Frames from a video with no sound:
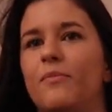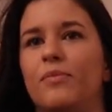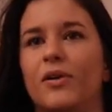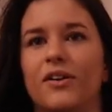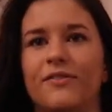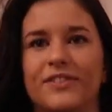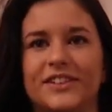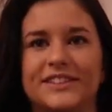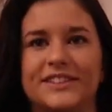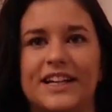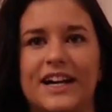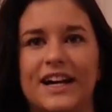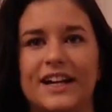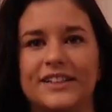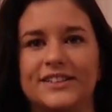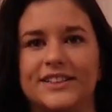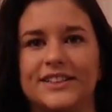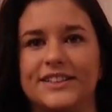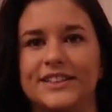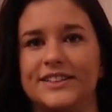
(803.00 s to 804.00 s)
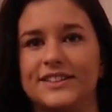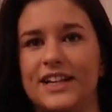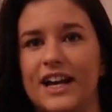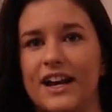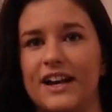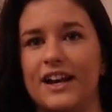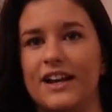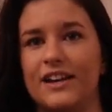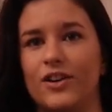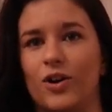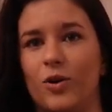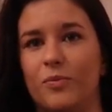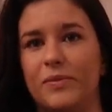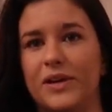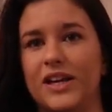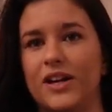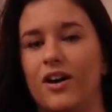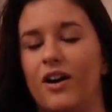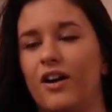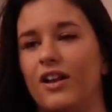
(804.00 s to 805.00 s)
a perfect science. This is not an end all
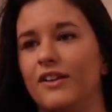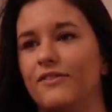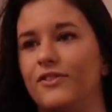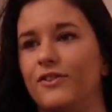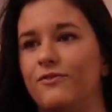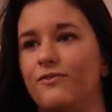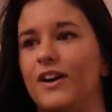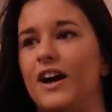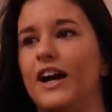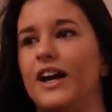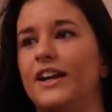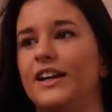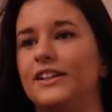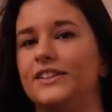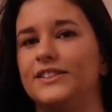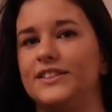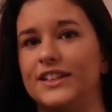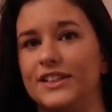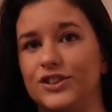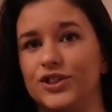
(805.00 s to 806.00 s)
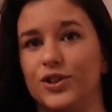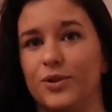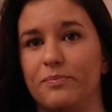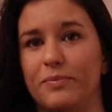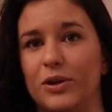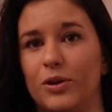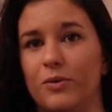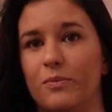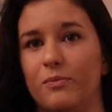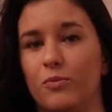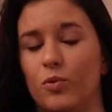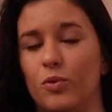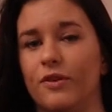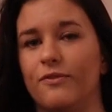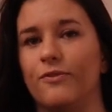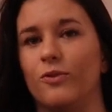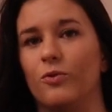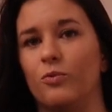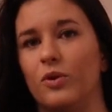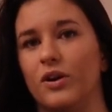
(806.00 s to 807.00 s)
be all. If you find it says you're built more
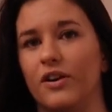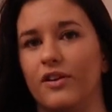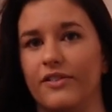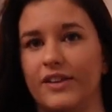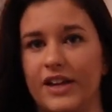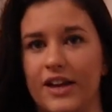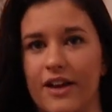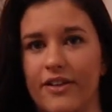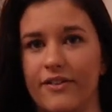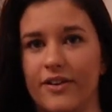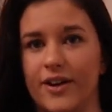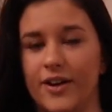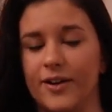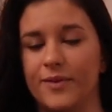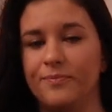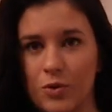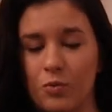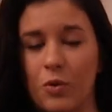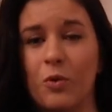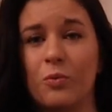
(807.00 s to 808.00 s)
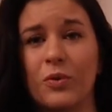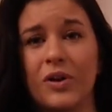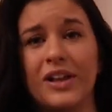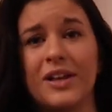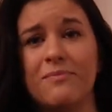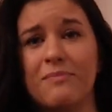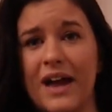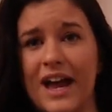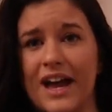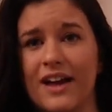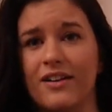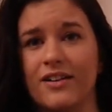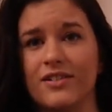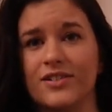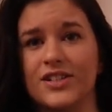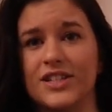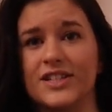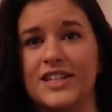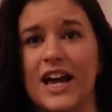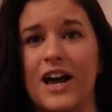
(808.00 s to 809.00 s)
for one or the other, what really
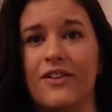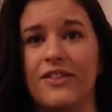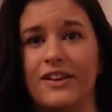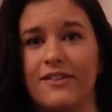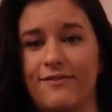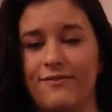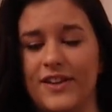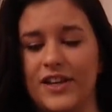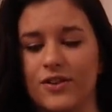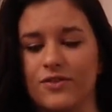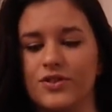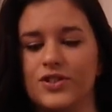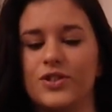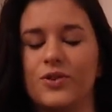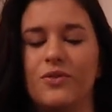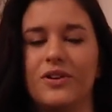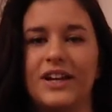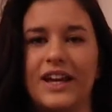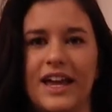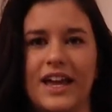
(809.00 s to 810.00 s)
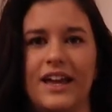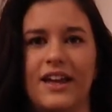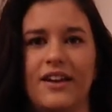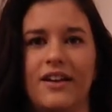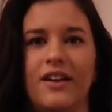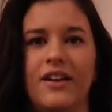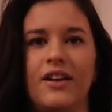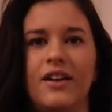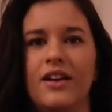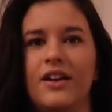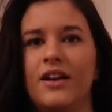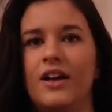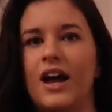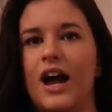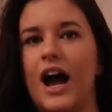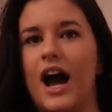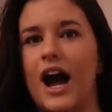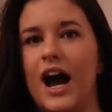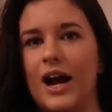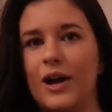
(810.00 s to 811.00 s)
matters is how they feel. So again,
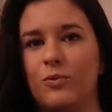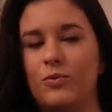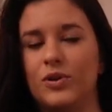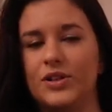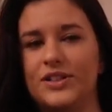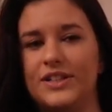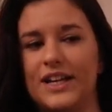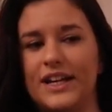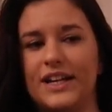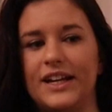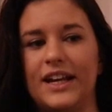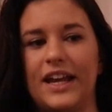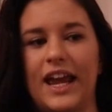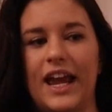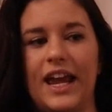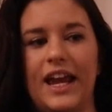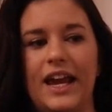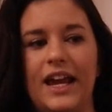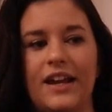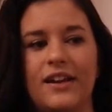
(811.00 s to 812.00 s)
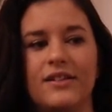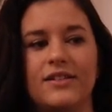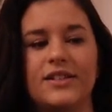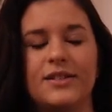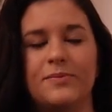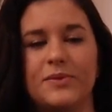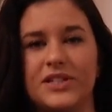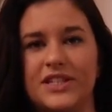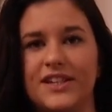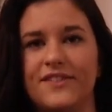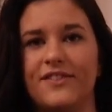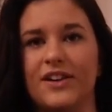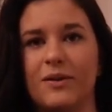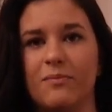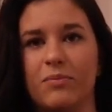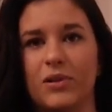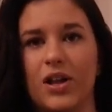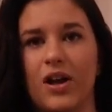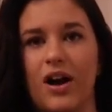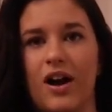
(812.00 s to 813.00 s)
I would dedicate
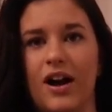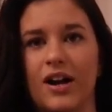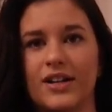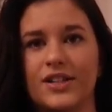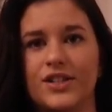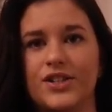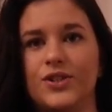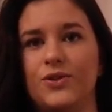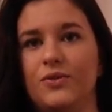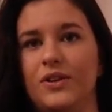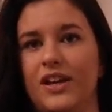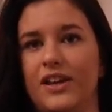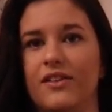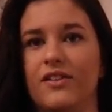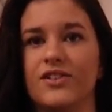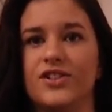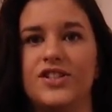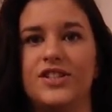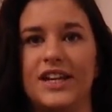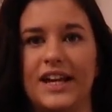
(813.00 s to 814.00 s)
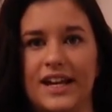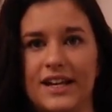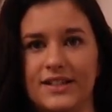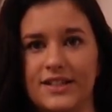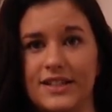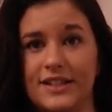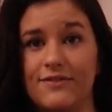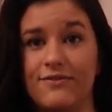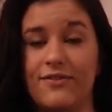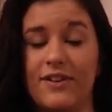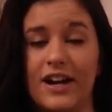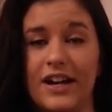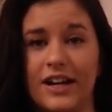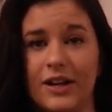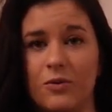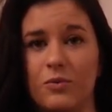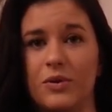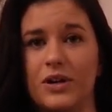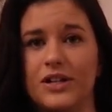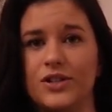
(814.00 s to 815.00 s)
specific blocks to either stance and
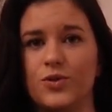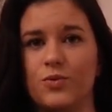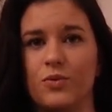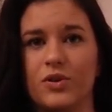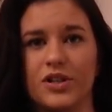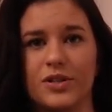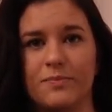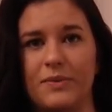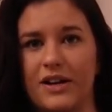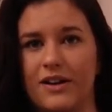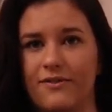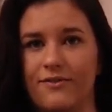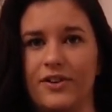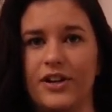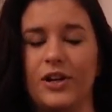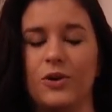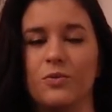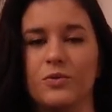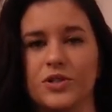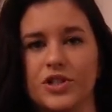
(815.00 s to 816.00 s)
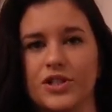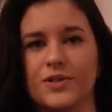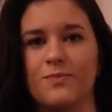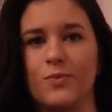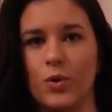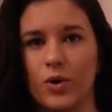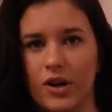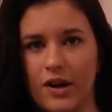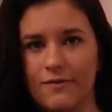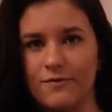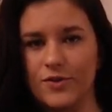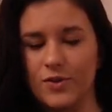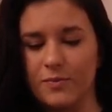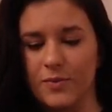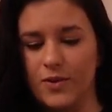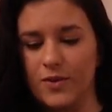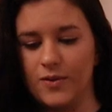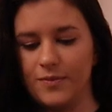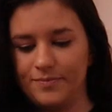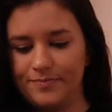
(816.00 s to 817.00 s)
finding which works better for you and which is more
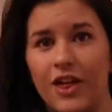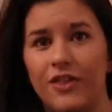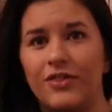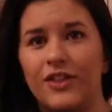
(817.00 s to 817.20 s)
comfortable.